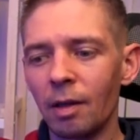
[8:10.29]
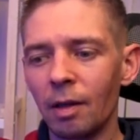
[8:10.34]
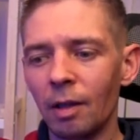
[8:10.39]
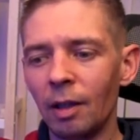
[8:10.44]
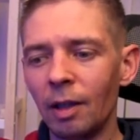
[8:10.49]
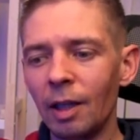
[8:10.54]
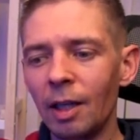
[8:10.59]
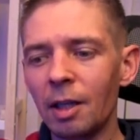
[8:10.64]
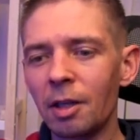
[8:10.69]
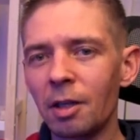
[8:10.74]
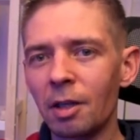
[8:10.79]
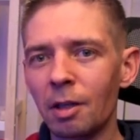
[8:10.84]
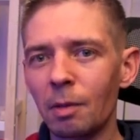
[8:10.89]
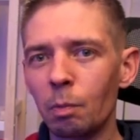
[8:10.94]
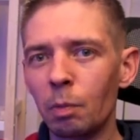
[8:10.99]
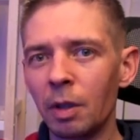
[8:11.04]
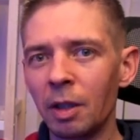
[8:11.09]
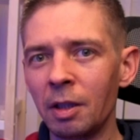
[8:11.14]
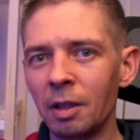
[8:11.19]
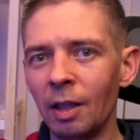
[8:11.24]
Let's
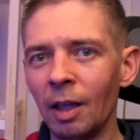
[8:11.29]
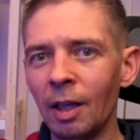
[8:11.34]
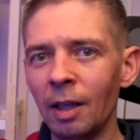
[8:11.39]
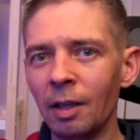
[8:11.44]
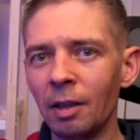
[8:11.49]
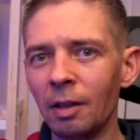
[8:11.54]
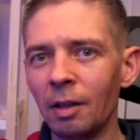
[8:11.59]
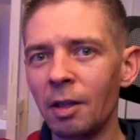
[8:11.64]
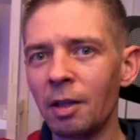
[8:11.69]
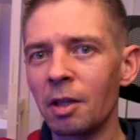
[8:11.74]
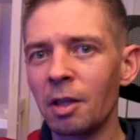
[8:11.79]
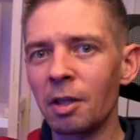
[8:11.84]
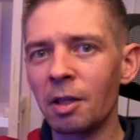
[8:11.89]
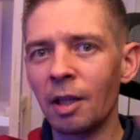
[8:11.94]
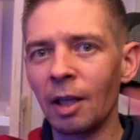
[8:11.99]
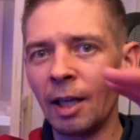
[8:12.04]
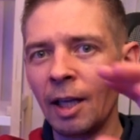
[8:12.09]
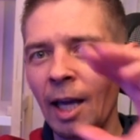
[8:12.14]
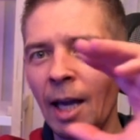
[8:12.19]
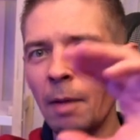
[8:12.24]
pretend this is
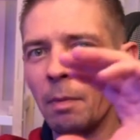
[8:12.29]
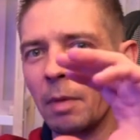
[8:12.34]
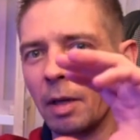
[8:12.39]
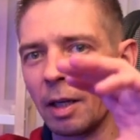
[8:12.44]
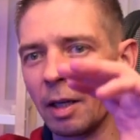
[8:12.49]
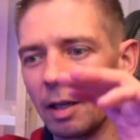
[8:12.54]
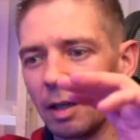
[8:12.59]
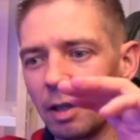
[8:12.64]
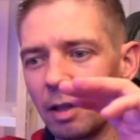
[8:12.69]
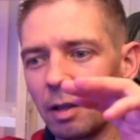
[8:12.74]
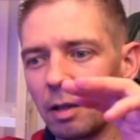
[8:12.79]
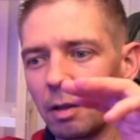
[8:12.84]
the camera